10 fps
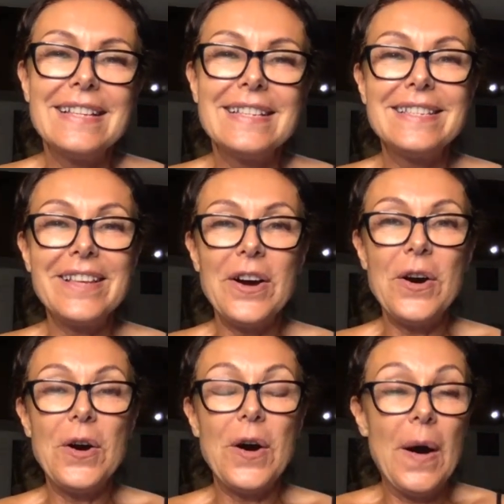
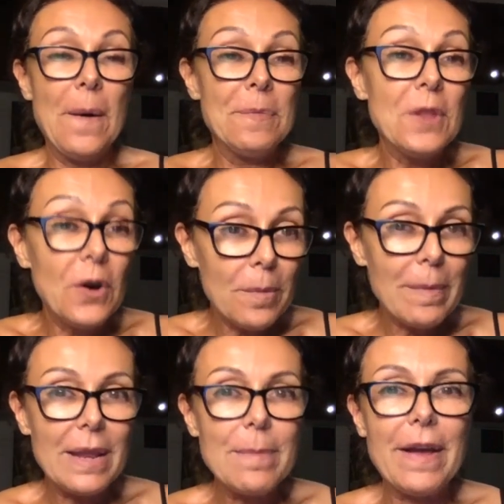So
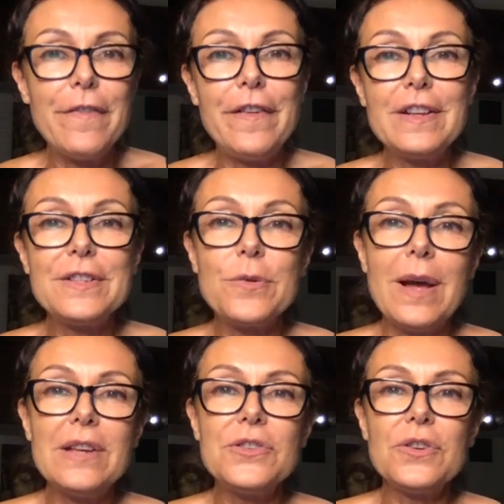normally my first
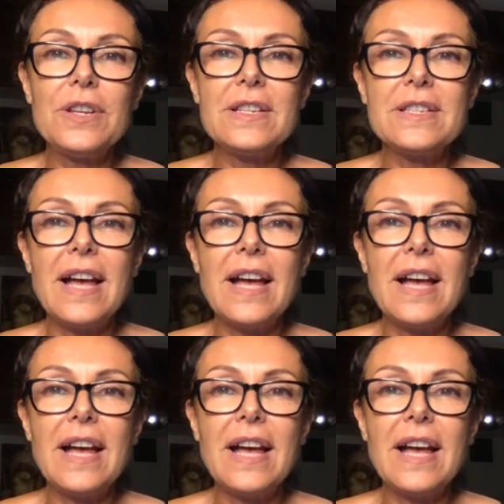question is,